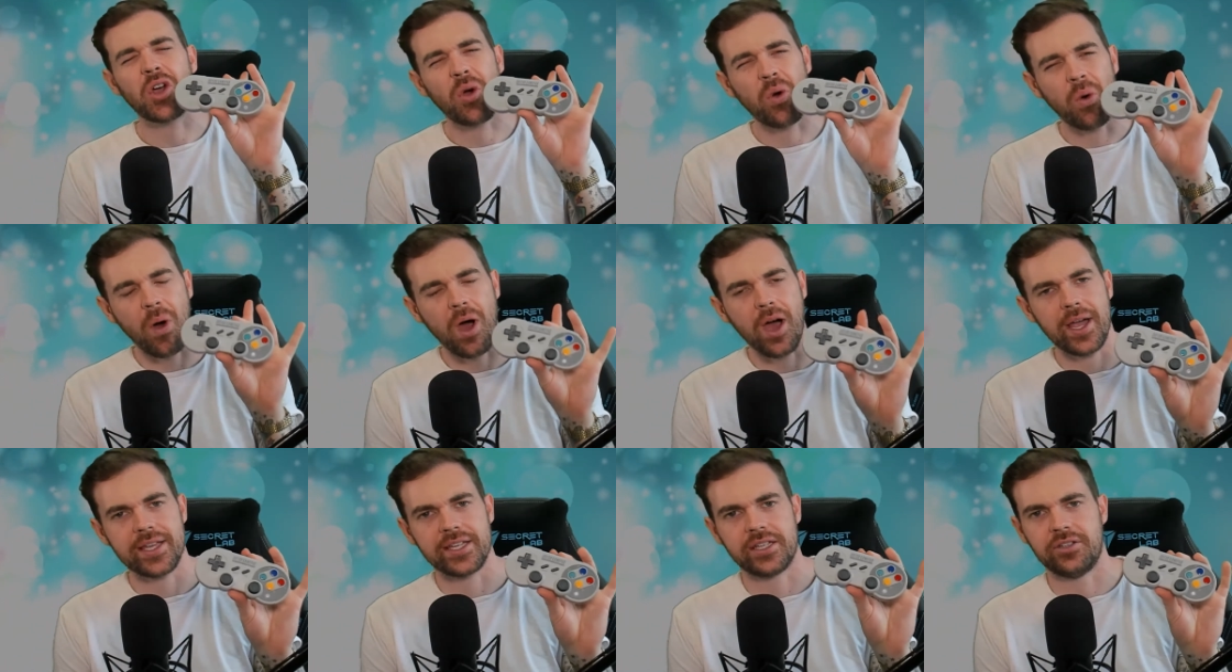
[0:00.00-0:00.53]

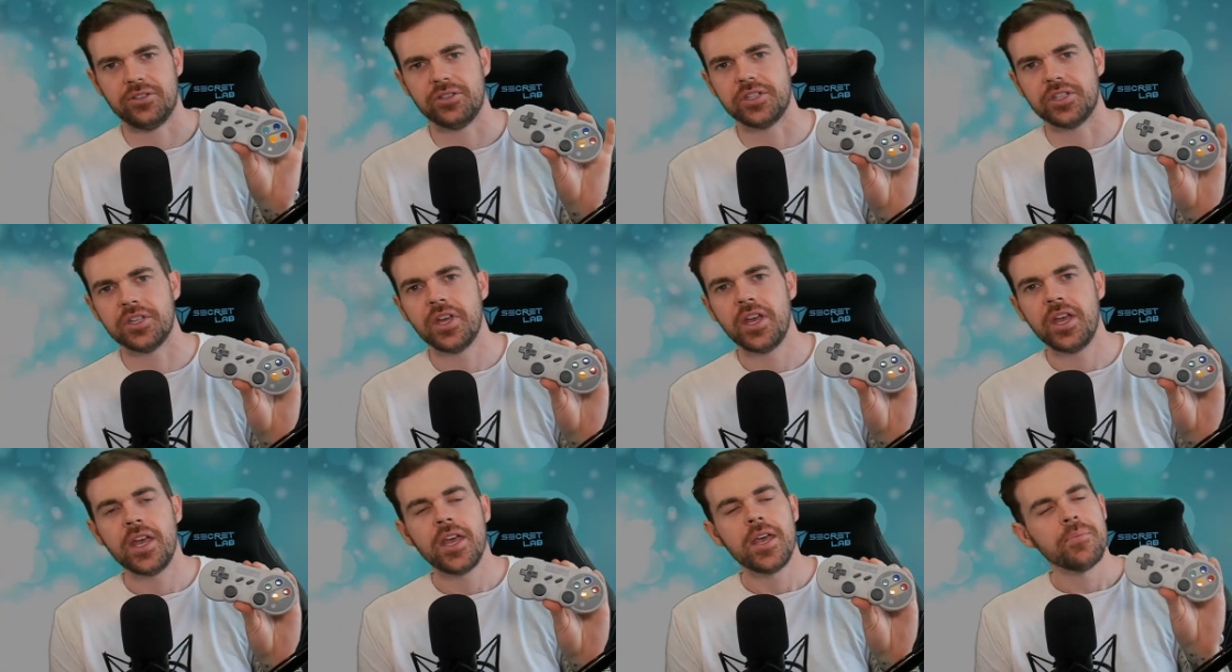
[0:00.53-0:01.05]
quite
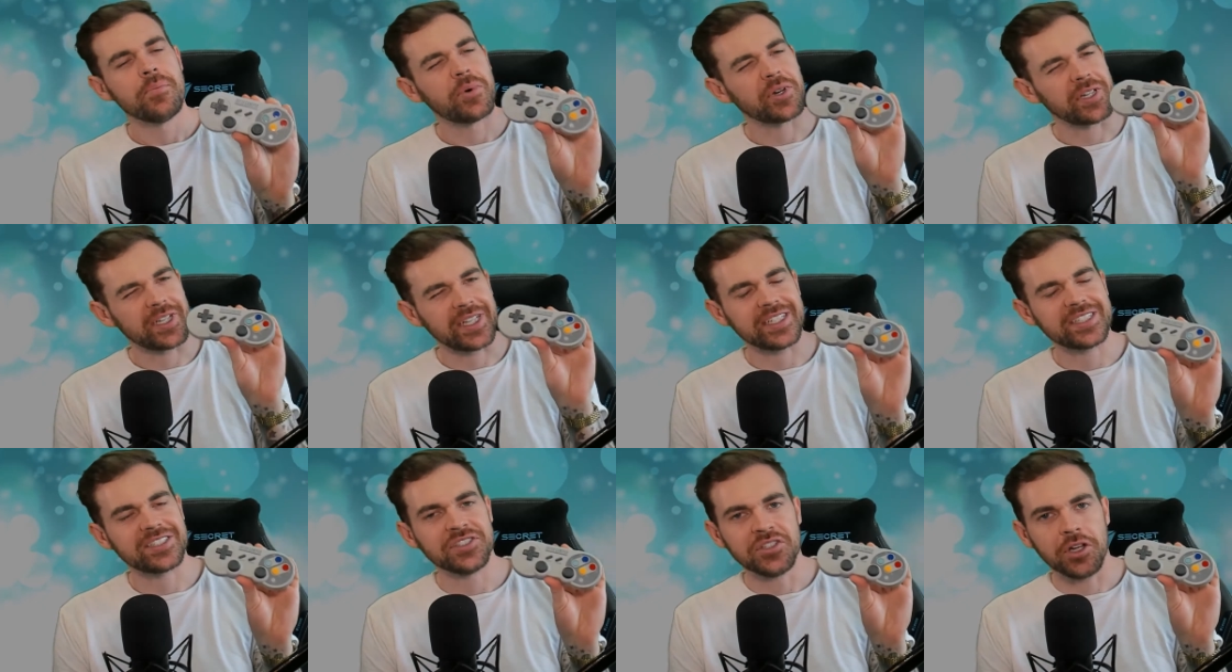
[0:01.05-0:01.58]
good, but
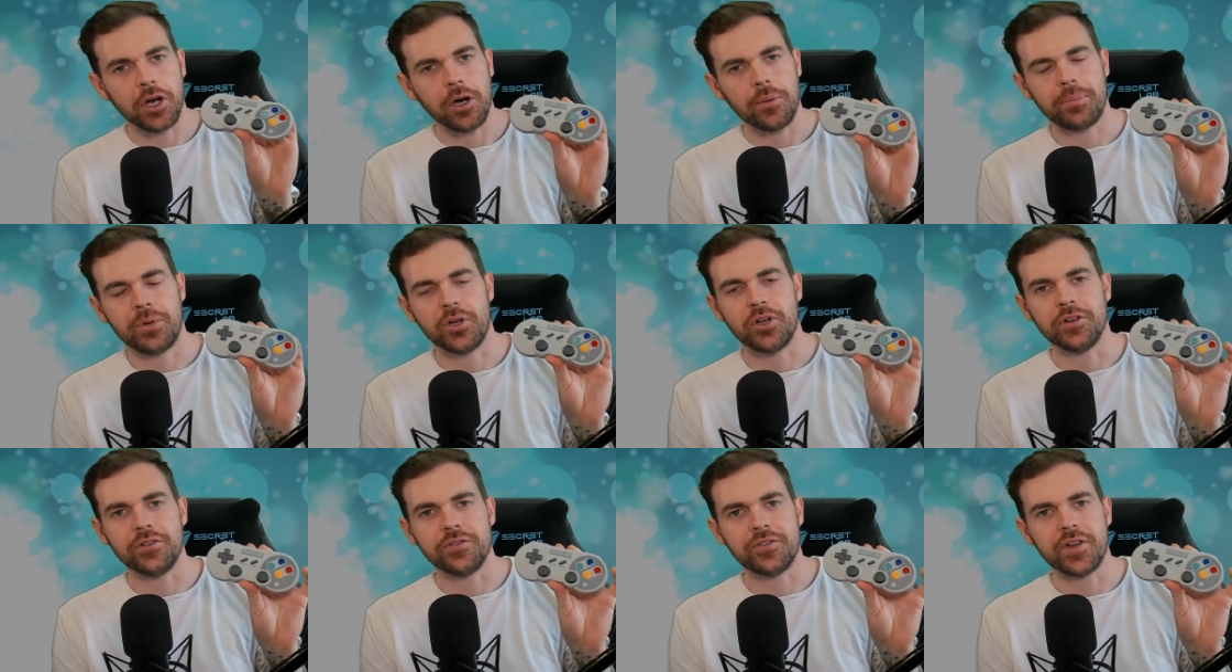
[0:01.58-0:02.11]
it is
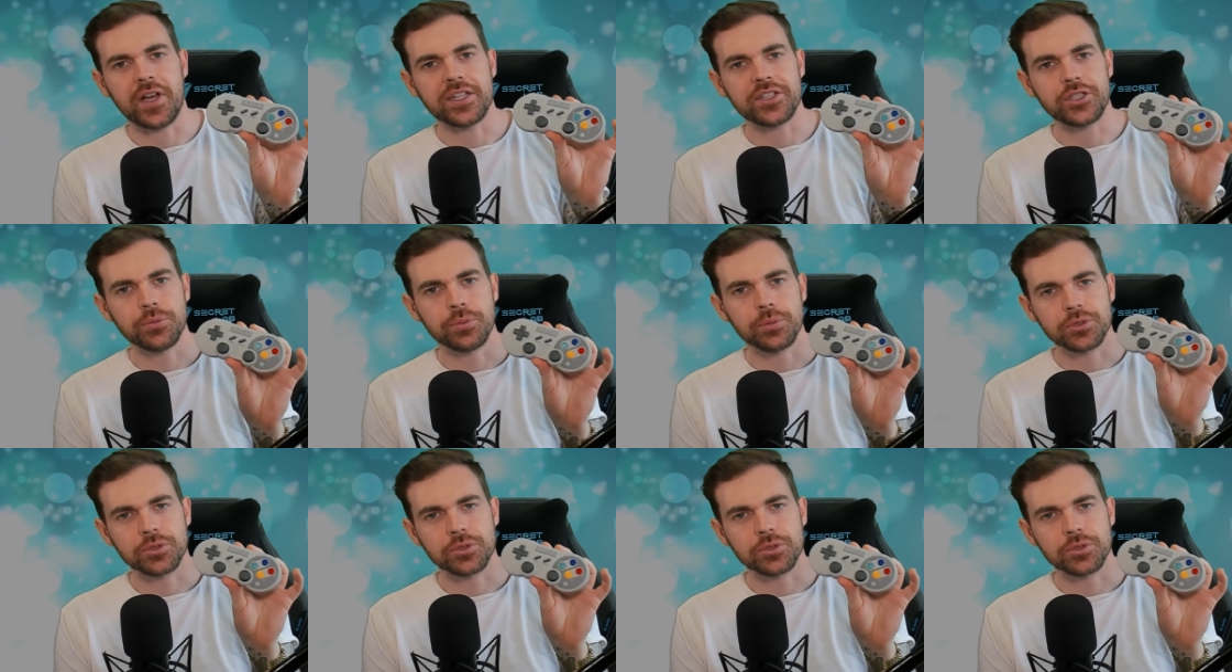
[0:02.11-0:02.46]
not perfect.